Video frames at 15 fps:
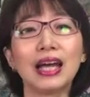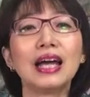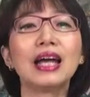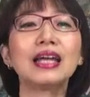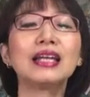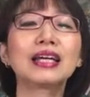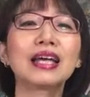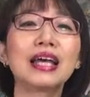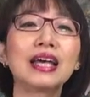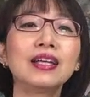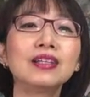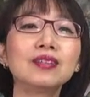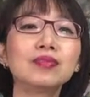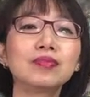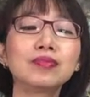And
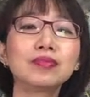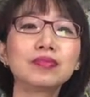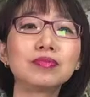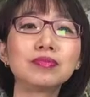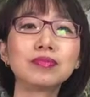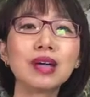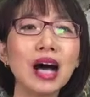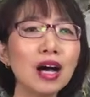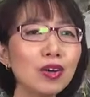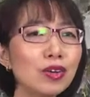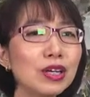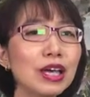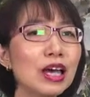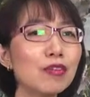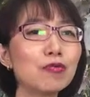again, how
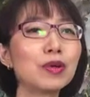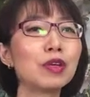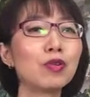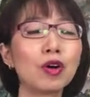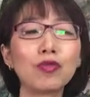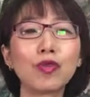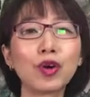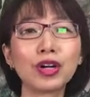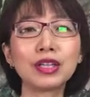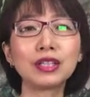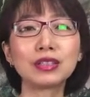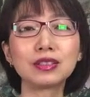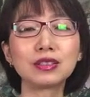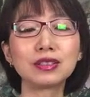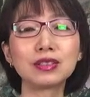could it have been
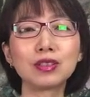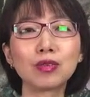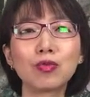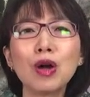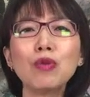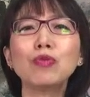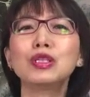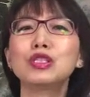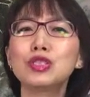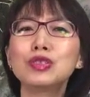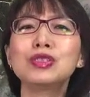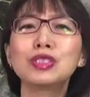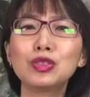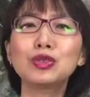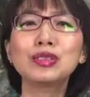avoided? What would
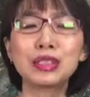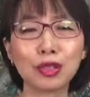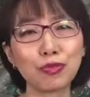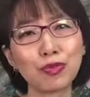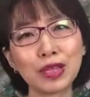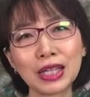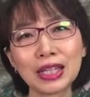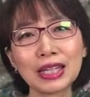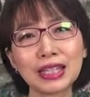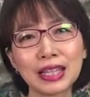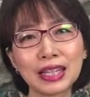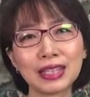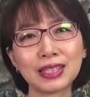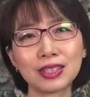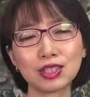you do differently
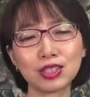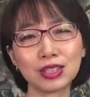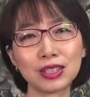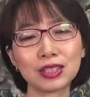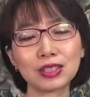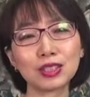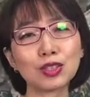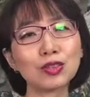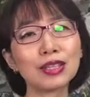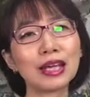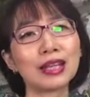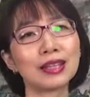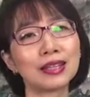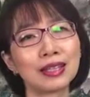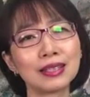than this year so
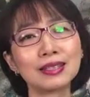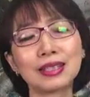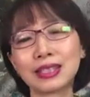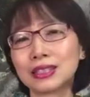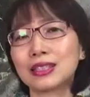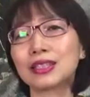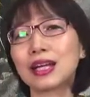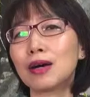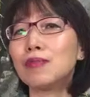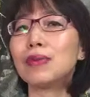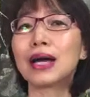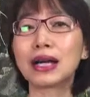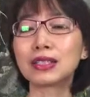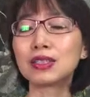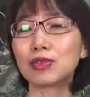that this doesn't come
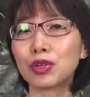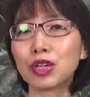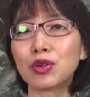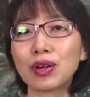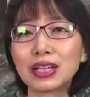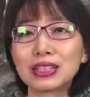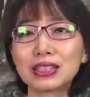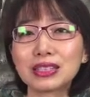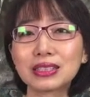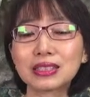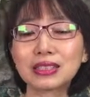back as a regret?